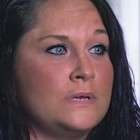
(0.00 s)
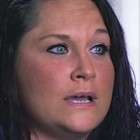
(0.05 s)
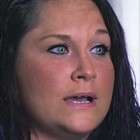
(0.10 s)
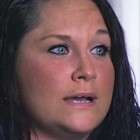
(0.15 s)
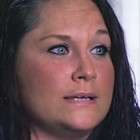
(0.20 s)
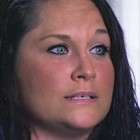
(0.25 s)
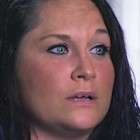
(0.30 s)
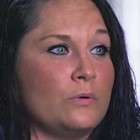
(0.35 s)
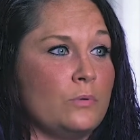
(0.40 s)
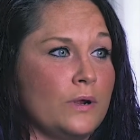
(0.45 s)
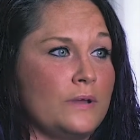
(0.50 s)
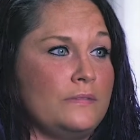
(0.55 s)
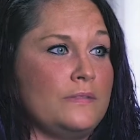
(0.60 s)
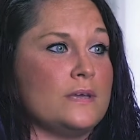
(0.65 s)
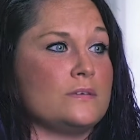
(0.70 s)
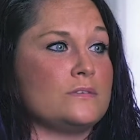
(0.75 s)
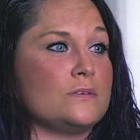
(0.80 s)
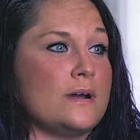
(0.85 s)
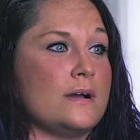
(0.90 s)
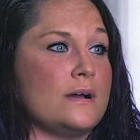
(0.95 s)
as I work in the
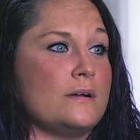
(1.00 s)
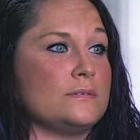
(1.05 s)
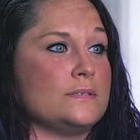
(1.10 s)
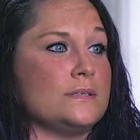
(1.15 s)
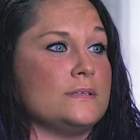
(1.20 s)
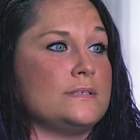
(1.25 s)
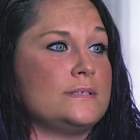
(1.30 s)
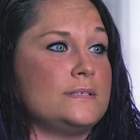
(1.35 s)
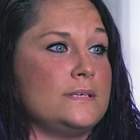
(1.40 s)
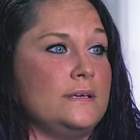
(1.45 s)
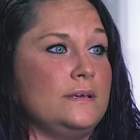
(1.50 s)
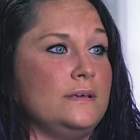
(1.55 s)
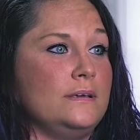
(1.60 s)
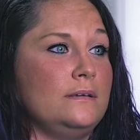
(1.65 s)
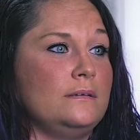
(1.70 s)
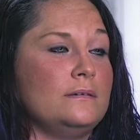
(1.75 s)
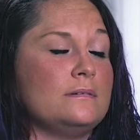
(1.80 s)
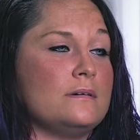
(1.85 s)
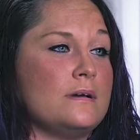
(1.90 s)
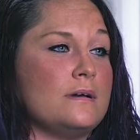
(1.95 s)
Esther House and
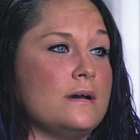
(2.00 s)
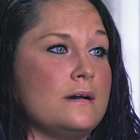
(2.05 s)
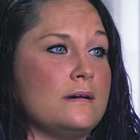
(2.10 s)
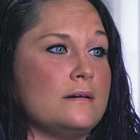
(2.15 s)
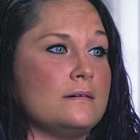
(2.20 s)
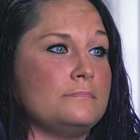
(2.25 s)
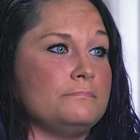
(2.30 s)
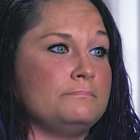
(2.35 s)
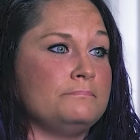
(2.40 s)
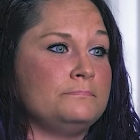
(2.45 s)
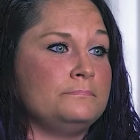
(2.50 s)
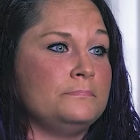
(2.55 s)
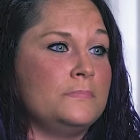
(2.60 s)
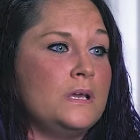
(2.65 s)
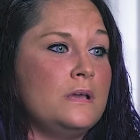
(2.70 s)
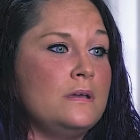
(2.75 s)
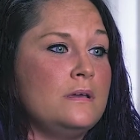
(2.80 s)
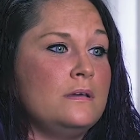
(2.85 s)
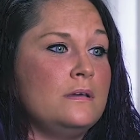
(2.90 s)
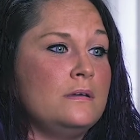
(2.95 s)
see
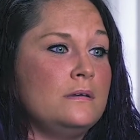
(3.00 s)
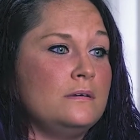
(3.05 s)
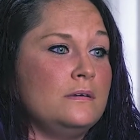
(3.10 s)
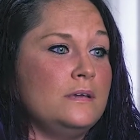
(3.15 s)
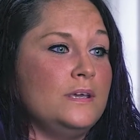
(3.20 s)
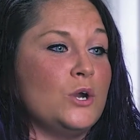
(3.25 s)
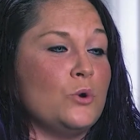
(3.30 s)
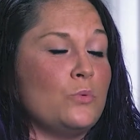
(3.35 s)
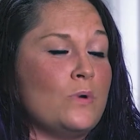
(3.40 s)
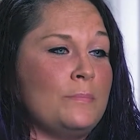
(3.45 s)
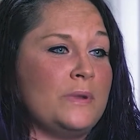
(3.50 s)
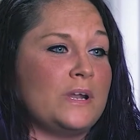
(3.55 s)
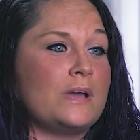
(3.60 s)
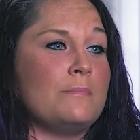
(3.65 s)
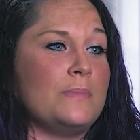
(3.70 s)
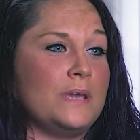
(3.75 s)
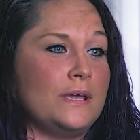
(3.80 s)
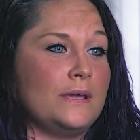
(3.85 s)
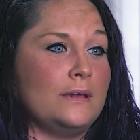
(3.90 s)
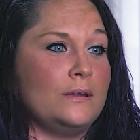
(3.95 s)
women
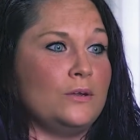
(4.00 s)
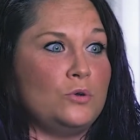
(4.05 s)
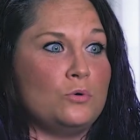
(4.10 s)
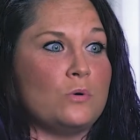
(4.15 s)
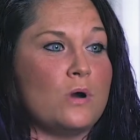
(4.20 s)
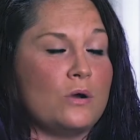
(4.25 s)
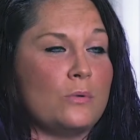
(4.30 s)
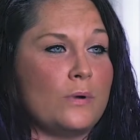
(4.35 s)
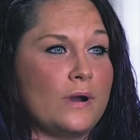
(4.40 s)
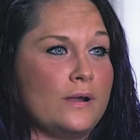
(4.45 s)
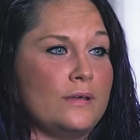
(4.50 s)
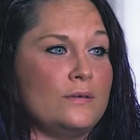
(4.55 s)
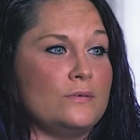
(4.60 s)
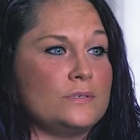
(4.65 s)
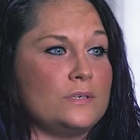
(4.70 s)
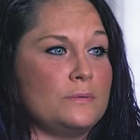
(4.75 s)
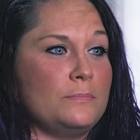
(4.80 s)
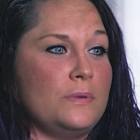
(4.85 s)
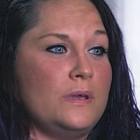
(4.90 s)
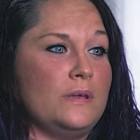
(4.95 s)
coming in who are where I
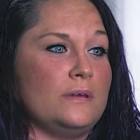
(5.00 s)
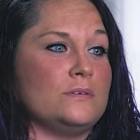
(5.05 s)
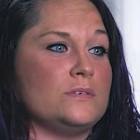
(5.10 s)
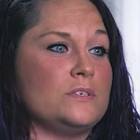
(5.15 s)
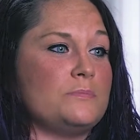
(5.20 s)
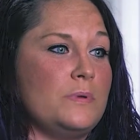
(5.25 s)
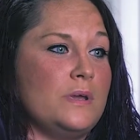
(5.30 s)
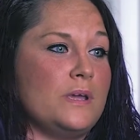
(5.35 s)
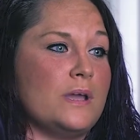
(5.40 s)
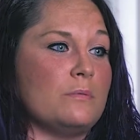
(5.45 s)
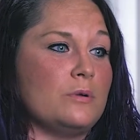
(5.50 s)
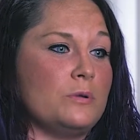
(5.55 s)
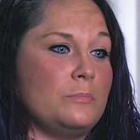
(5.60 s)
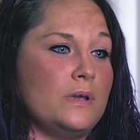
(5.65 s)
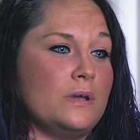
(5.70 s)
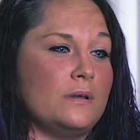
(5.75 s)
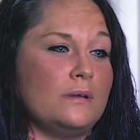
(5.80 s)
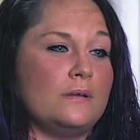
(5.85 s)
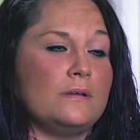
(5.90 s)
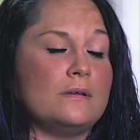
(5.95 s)
used to be, and just being able to
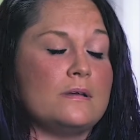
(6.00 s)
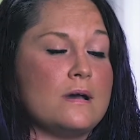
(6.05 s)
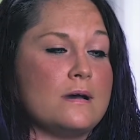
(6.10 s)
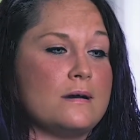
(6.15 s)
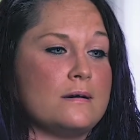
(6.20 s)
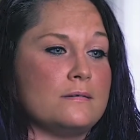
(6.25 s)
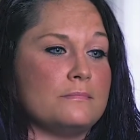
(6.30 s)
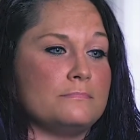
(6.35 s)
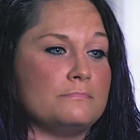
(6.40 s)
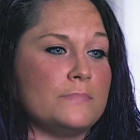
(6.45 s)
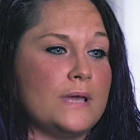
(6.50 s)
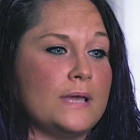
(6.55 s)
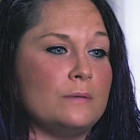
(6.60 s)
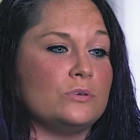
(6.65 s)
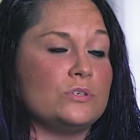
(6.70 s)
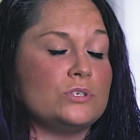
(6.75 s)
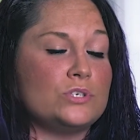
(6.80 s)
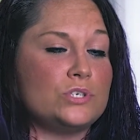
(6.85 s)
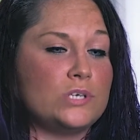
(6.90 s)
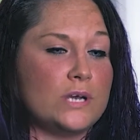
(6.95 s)
be
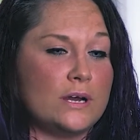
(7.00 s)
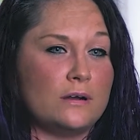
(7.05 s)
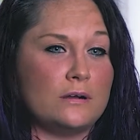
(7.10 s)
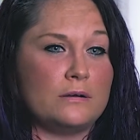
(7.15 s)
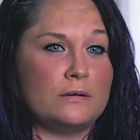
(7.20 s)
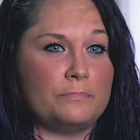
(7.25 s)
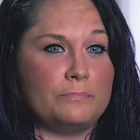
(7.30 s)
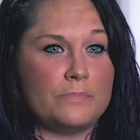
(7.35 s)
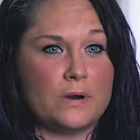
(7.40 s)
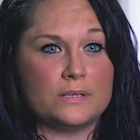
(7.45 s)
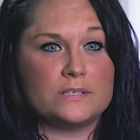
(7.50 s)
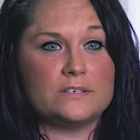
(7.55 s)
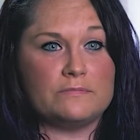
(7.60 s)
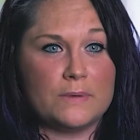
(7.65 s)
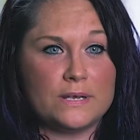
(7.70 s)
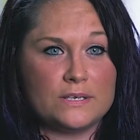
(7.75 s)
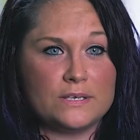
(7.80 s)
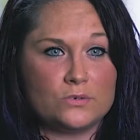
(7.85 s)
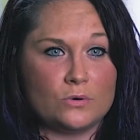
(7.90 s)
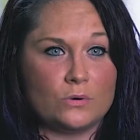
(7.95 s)
able to share parts of
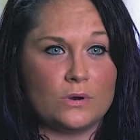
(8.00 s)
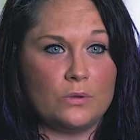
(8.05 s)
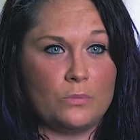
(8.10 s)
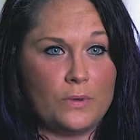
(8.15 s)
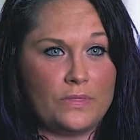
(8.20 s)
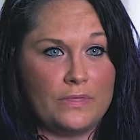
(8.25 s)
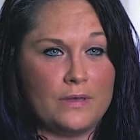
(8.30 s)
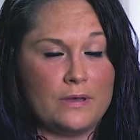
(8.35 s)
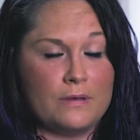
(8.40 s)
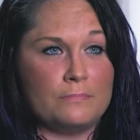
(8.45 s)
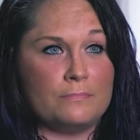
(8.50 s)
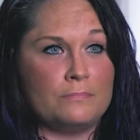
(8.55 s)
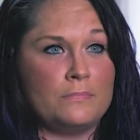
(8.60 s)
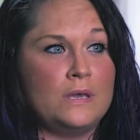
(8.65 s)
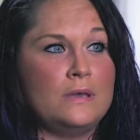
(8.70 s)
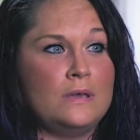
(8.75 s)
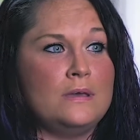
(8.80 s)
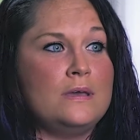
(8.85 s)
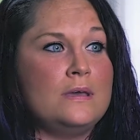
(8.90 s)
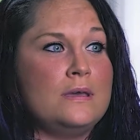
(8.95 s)
my story with them
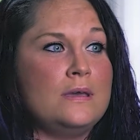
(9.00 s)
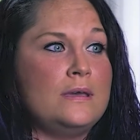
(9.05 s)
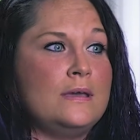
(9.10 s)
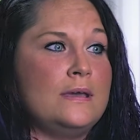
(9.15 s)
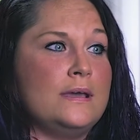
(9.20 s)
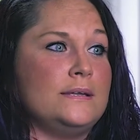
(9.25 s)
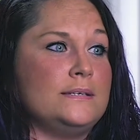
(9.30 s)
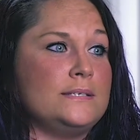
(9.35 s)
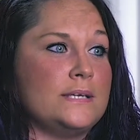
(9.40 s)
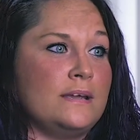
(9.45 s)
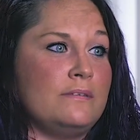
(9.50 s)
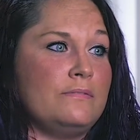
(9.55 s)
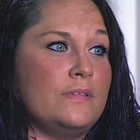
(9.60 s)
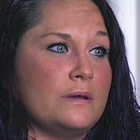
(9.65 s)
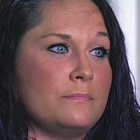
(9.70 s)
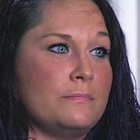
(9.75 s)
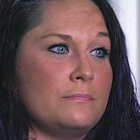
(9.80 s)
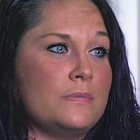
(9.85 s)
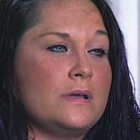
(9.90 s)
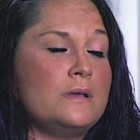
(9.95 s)
and to give
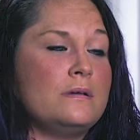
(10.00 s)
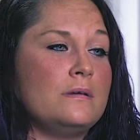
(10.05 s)
them